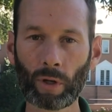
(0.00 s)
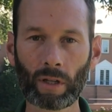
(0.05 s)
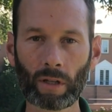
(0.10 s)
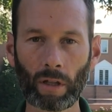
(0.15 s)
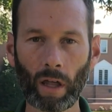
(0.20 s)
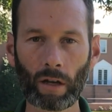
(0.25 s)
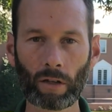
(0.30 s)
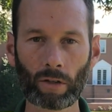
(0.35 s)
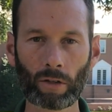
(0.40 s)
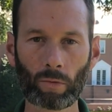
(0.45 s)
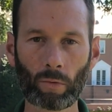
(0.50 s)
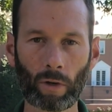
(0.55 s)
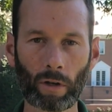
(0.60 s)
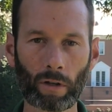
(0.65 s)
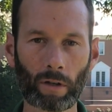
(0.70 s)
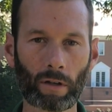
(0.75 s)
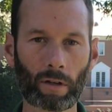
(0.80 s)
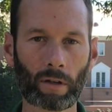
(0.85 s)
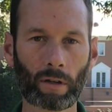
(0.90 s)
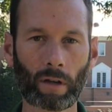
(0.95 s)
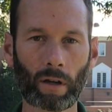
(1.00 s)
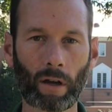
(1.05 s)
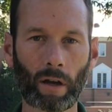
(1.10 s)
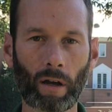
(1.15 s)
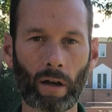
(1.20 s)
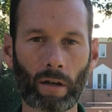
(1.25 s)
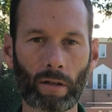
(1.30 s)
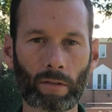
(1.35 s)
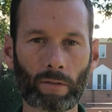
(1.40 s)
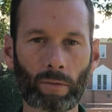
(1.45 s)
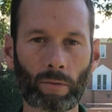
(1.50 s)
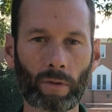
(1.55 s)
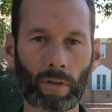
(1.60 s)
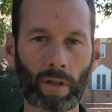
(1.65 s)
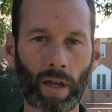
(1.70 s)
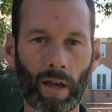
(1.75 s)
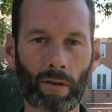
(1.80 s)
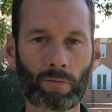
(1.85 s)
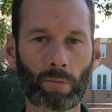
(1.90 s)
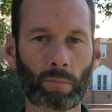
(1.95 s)
put in a lot of good work. Uh,
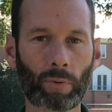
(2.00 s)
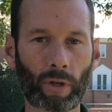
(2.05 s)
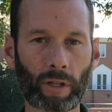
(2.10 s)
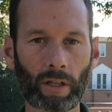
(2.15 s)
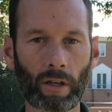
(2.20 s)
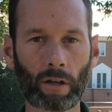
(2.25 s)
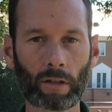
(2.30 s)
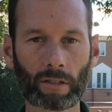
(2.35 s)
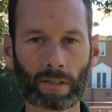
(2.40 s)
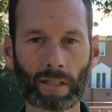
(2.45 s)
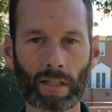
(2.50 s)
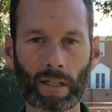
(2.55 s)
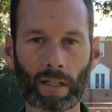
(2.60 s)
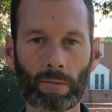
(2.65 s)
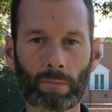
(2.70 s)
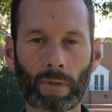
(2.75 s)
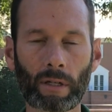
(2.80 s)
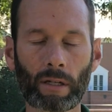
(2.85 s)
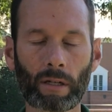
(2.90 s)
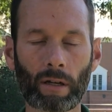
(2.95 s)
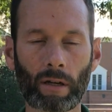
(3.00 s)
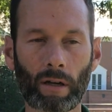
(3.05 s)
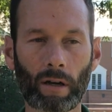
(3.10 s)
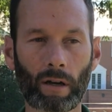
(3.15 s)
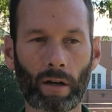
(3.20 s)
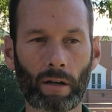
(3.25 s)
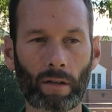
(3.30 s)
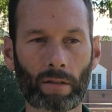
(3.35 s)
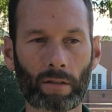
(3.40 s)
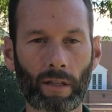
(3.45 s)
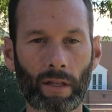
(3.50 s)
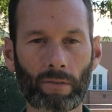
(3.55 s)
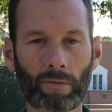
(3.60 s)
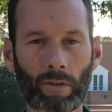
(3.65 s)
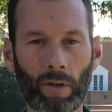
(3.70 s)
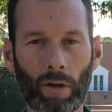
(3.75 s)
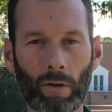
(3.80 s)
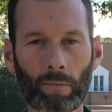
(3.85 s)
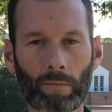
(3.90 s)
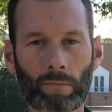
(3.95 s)
we have a pretty young team. Uh,
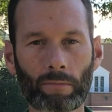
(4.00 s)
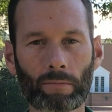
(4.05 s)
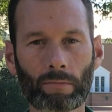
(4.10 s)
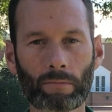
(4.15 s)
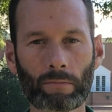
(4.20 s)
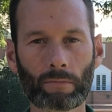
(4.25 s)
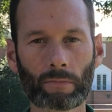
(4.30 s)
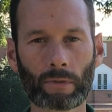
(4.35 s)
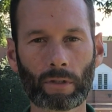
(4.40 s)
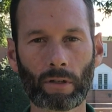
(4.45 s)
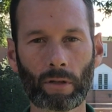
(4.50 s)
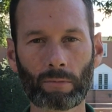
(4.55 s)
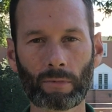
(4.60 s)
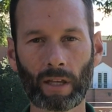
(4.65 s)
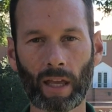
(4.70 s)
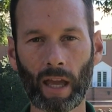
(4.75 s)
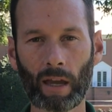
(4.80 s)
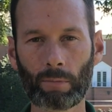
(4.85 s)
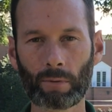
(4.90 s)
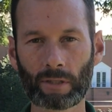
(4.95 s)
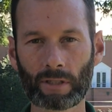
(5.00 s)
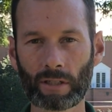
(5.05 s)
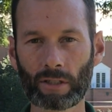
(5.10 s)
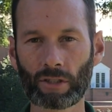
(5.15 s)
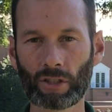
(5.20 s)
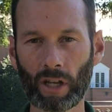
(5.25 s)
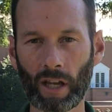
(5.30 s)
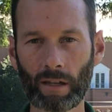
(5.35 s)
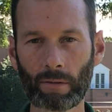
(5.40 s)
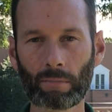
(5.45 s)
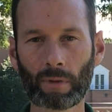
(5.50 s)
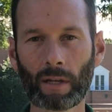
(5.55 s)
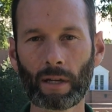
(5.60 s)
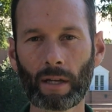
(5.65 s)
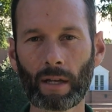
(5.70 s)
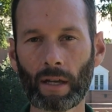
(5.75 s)
they've come come to campus in shape.